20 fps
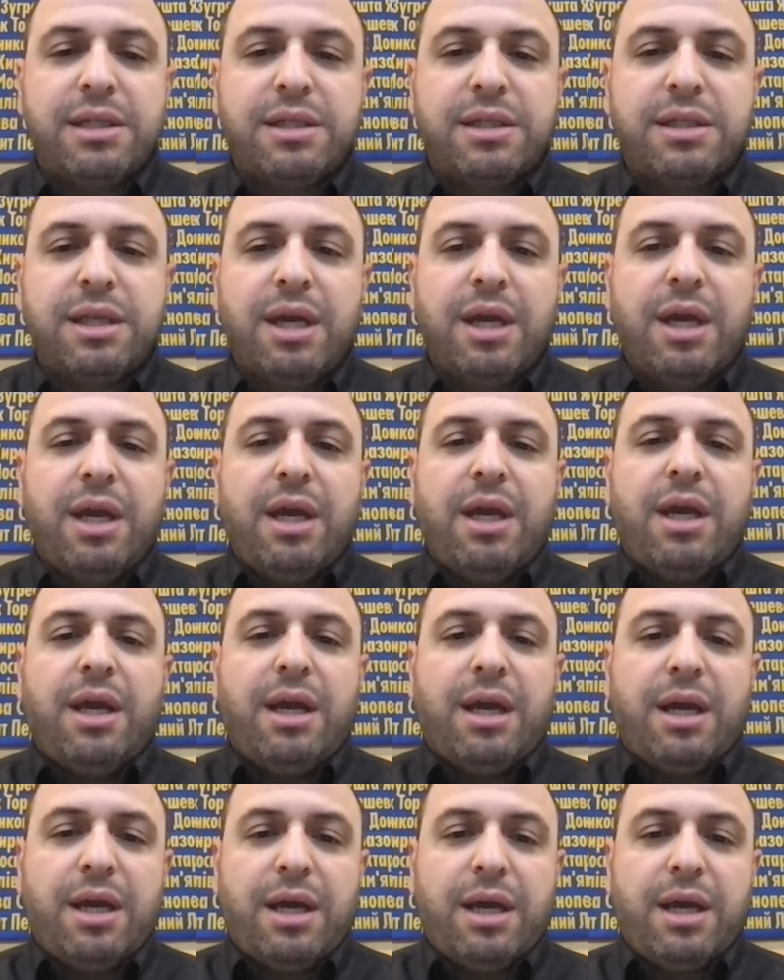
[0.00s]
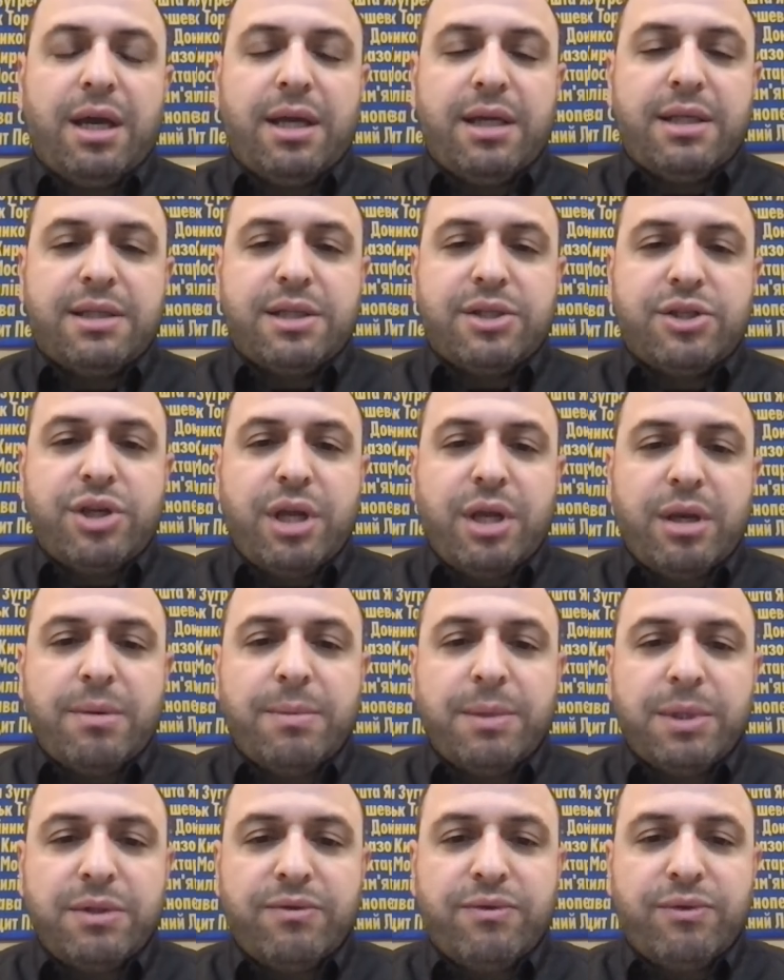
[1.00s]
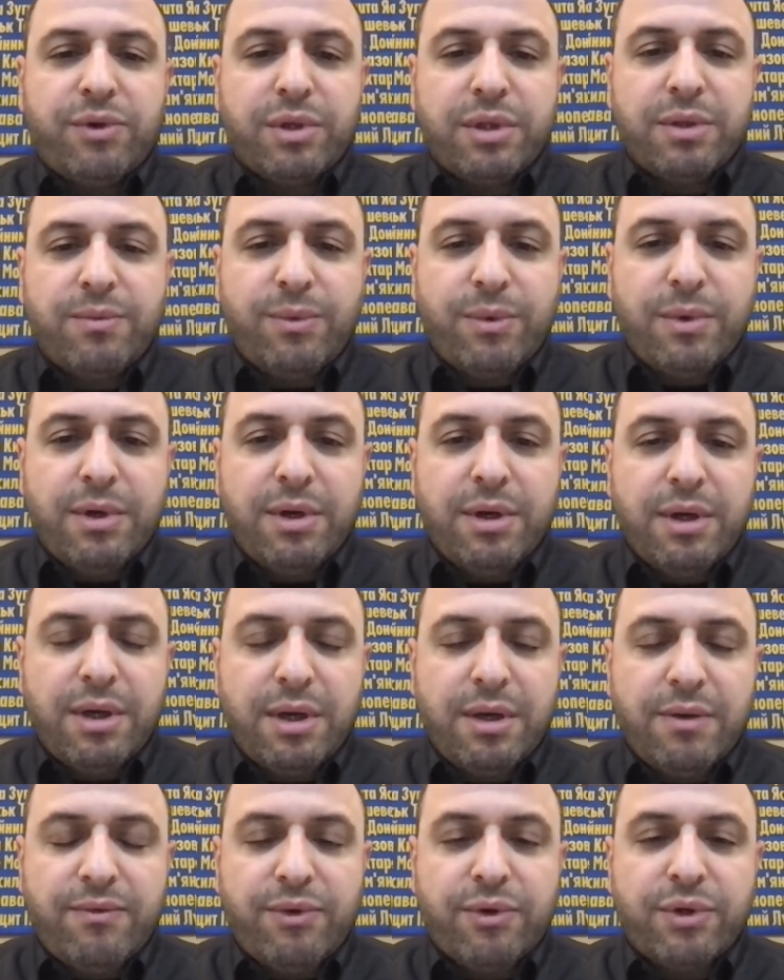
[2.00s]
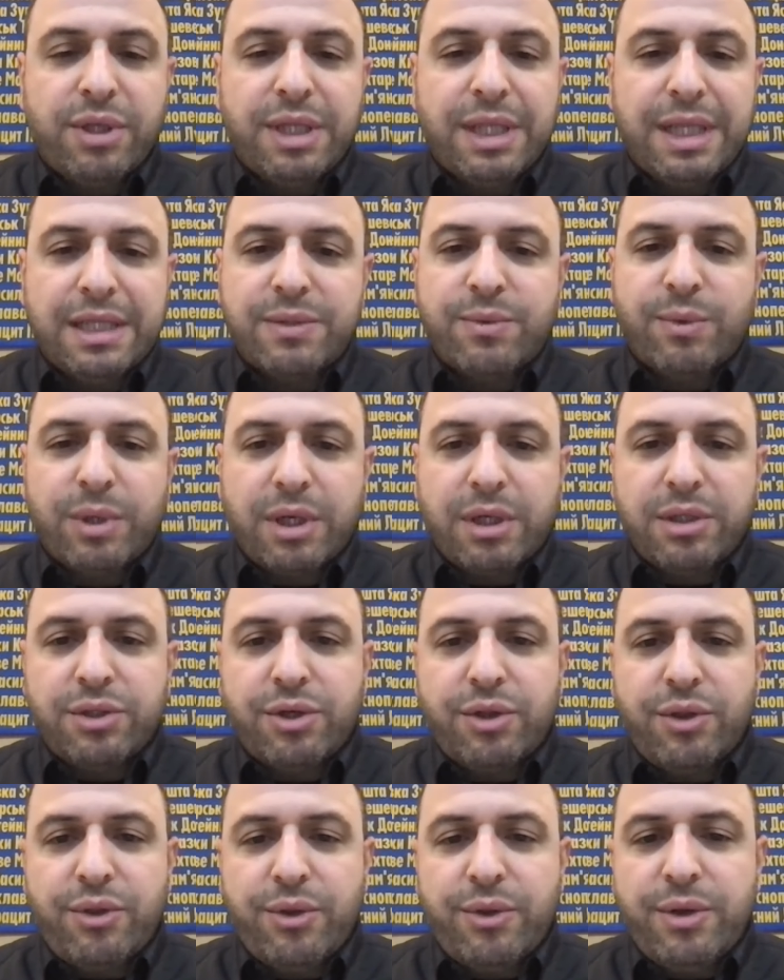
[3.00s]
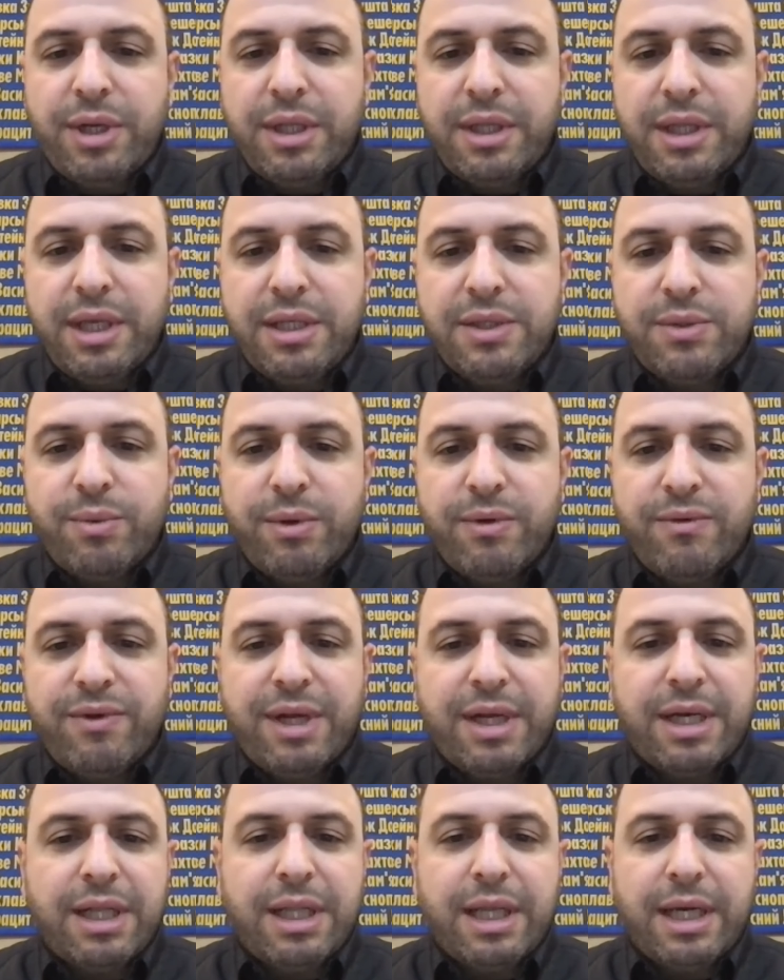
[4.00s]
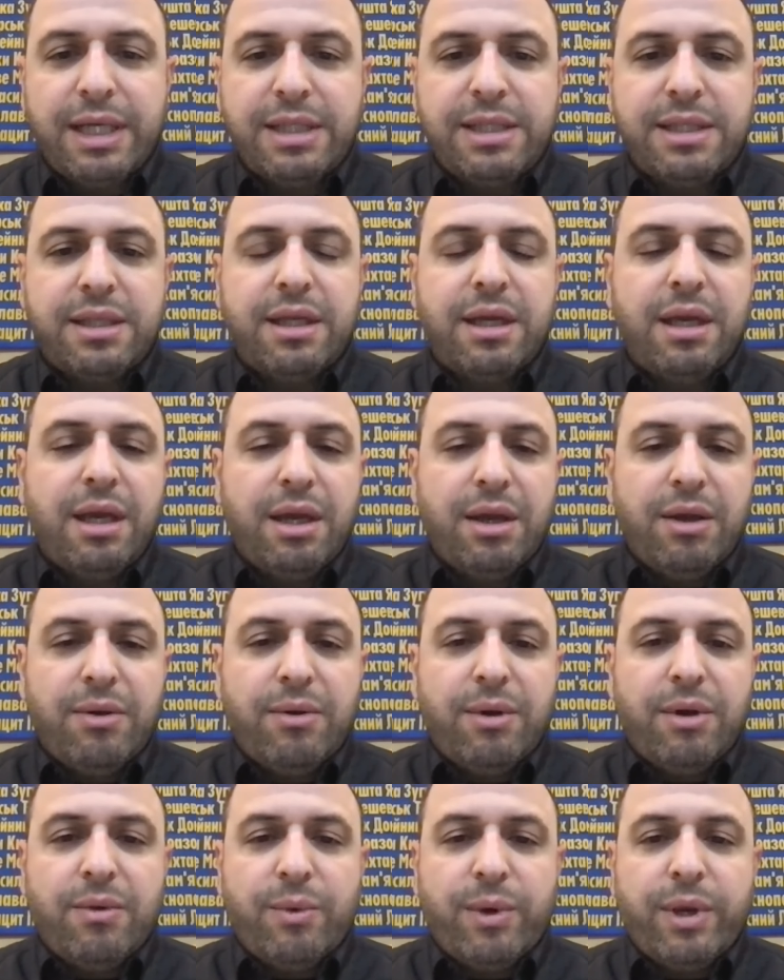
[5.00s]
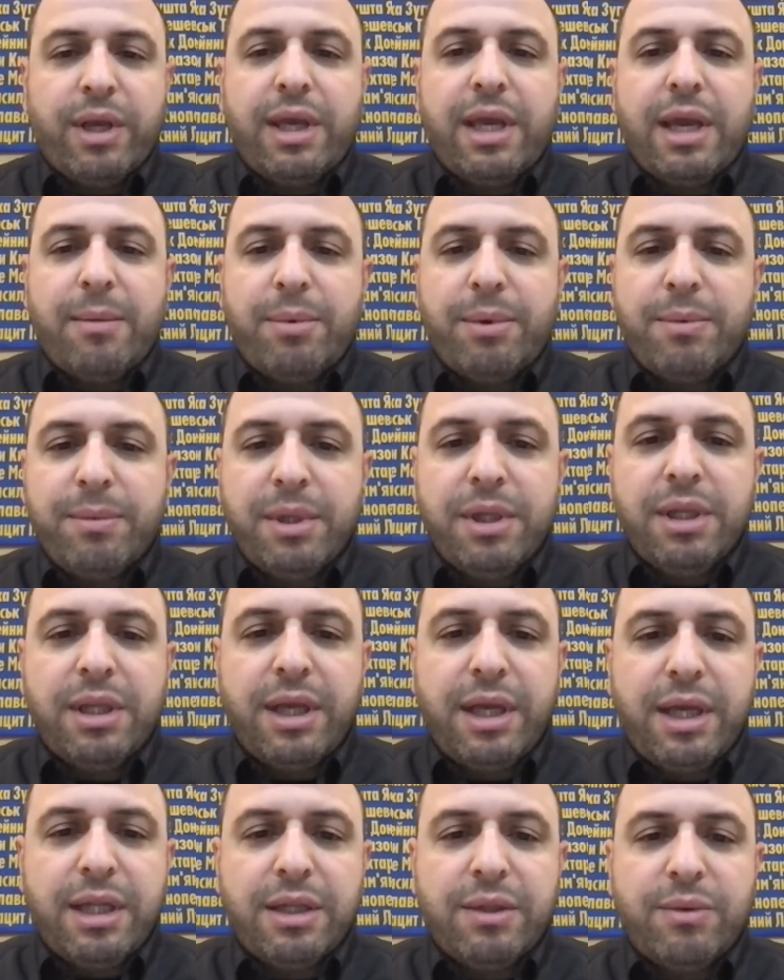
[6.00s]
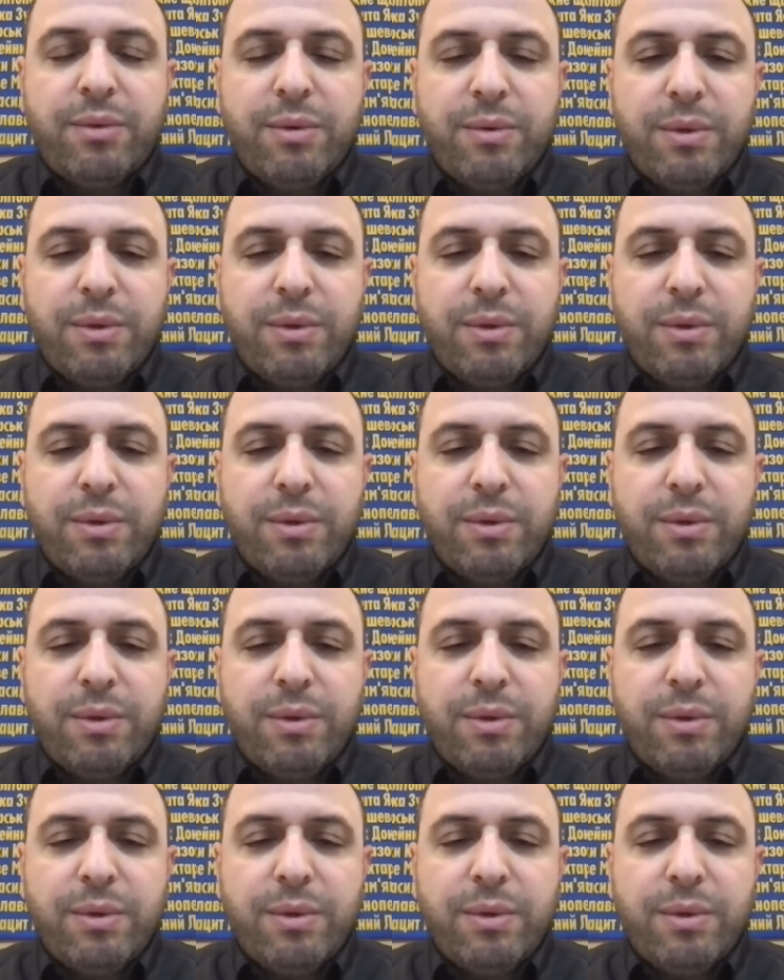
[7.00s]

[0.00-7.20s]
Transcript: as a chairman for the last 130 days, we've analyzed, we're capable, and